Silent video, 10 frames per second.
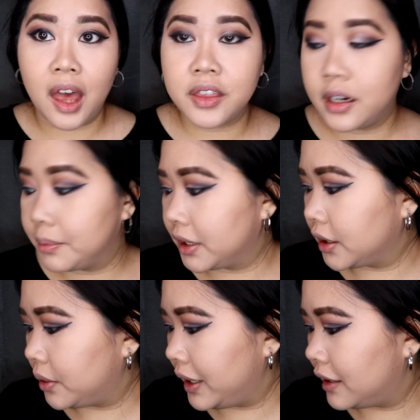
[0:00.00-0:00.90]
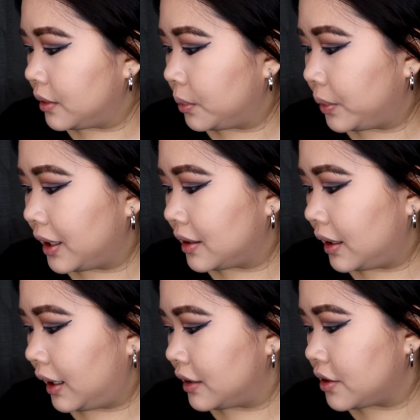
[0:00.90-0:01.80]
And then I'm gonna go in with
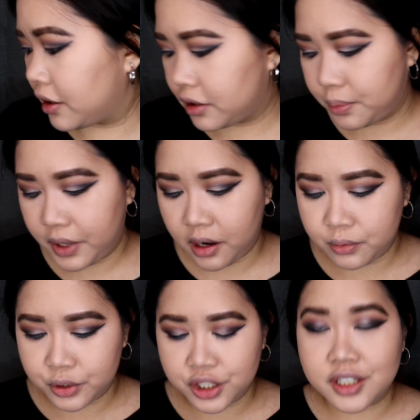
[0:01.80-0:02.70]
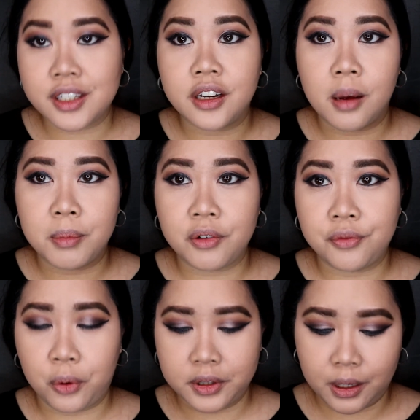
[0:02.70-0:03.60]
a darker brown, which is the number
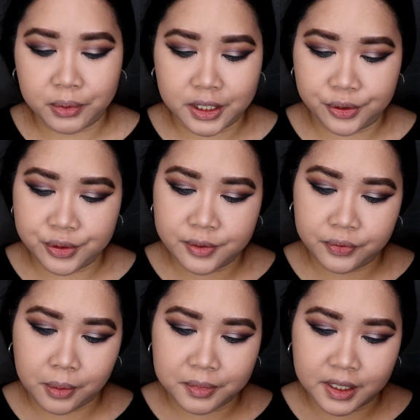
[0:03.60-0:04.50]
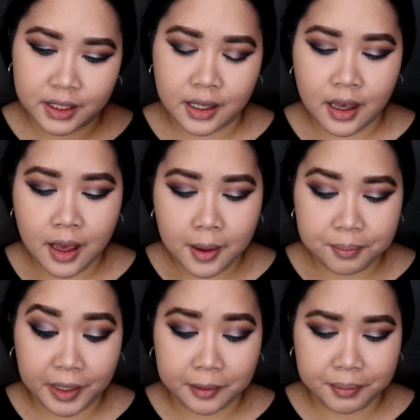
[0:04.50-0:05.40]
4 that we used from the
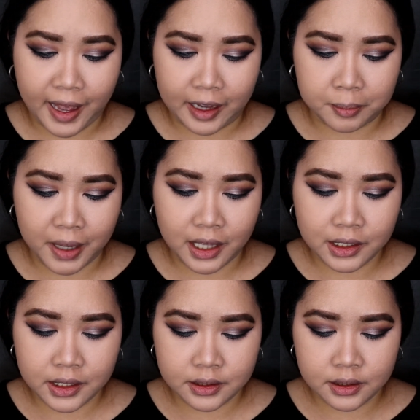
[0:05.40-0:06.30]
Big Bang palette.